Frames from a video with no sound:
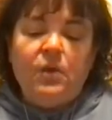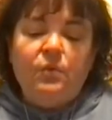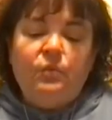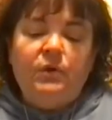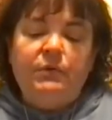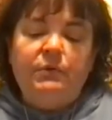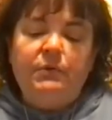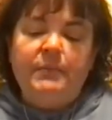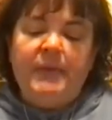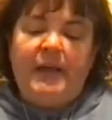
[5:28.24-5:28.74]

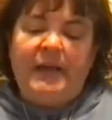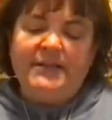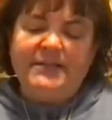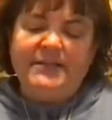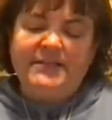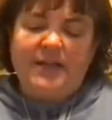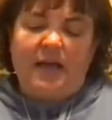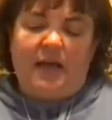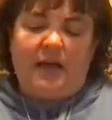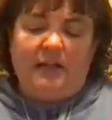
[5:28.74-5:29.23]
We remained
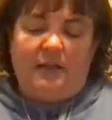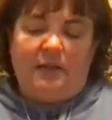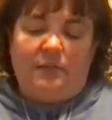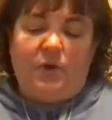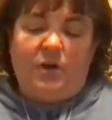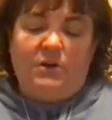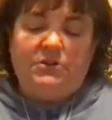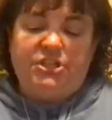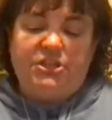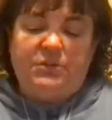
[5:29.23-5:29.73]
silent
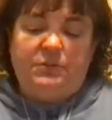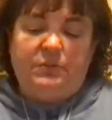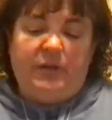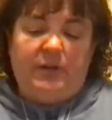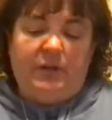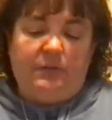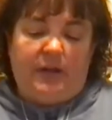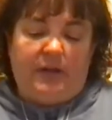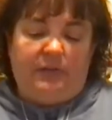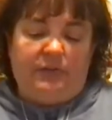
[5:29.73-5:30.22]
while she went
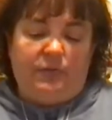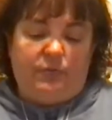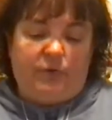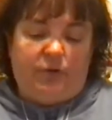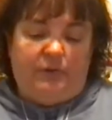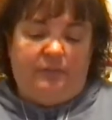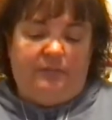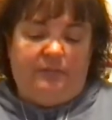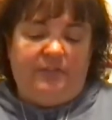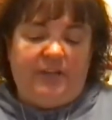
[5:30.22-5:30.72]
around the
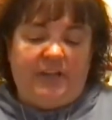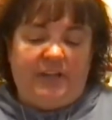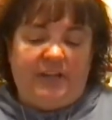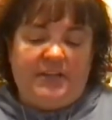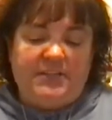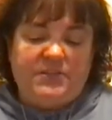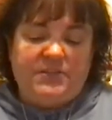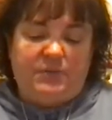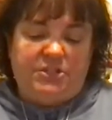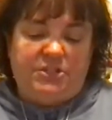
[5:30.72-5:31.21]
room,
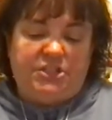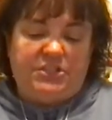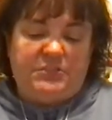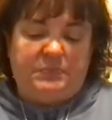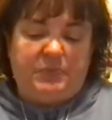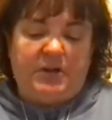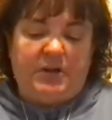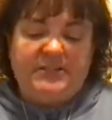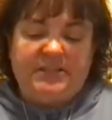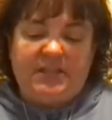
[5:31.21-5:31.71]
flicking switches,
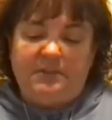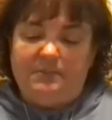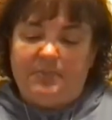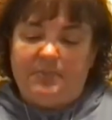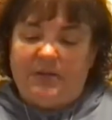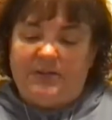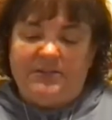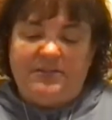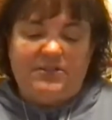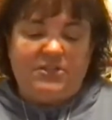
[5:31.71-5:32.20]
pressing
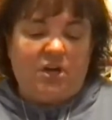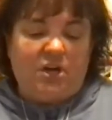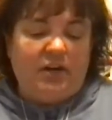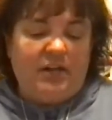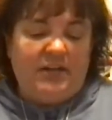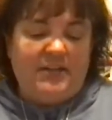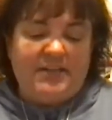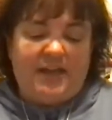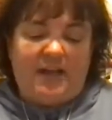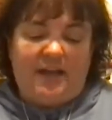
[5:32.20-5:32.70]
buttons,
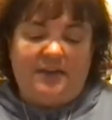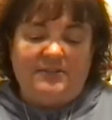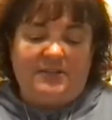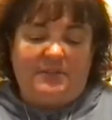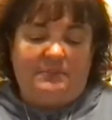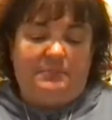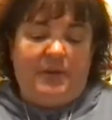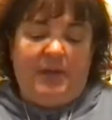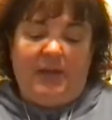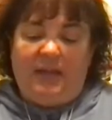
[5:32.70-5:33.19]
turning dials,
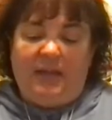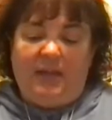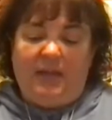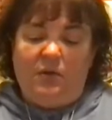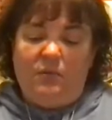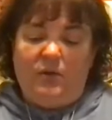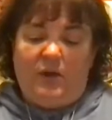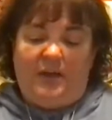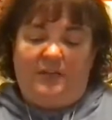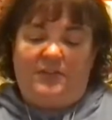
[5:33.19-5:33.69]
and pecking
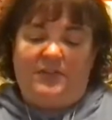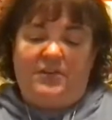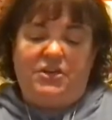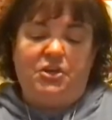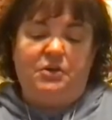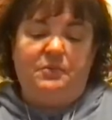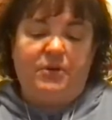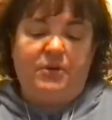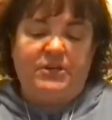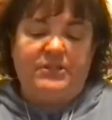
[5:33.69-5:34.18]
away at the
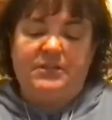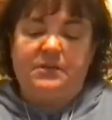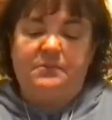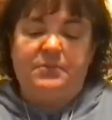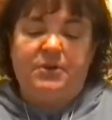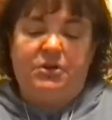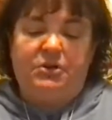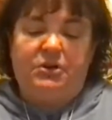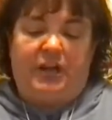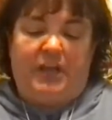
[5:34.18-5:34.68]
numerous
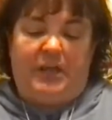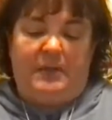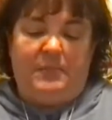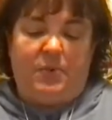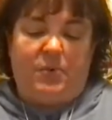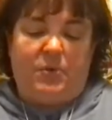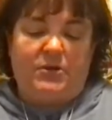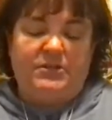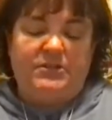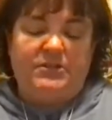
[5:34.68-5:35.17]
computer
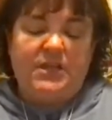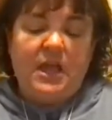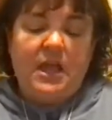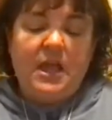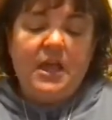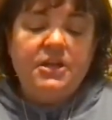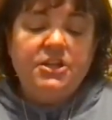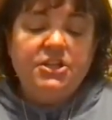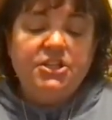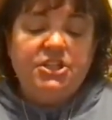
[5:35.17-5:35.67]
keyboards.
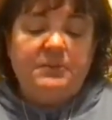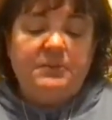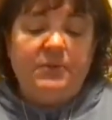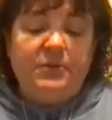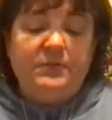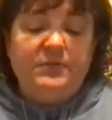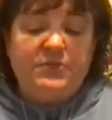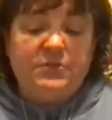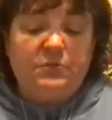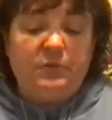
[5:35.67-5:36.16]
She
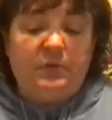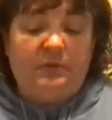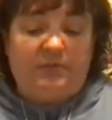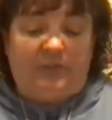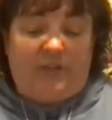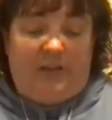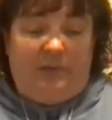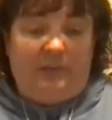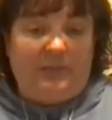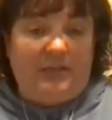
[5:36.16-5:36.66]
moved
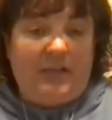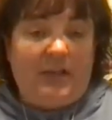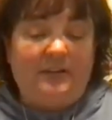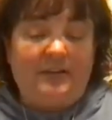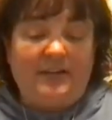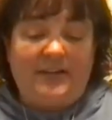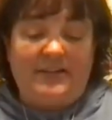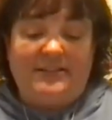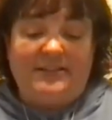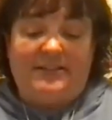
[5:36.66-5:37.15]
swiftly and without
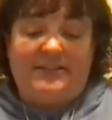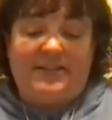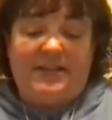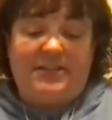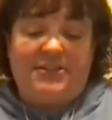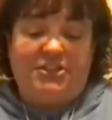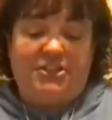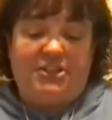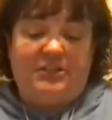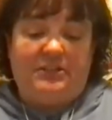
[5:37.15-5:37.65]

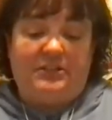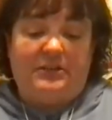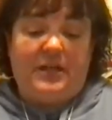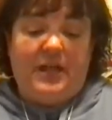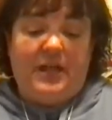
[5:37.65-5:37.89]
hesitation.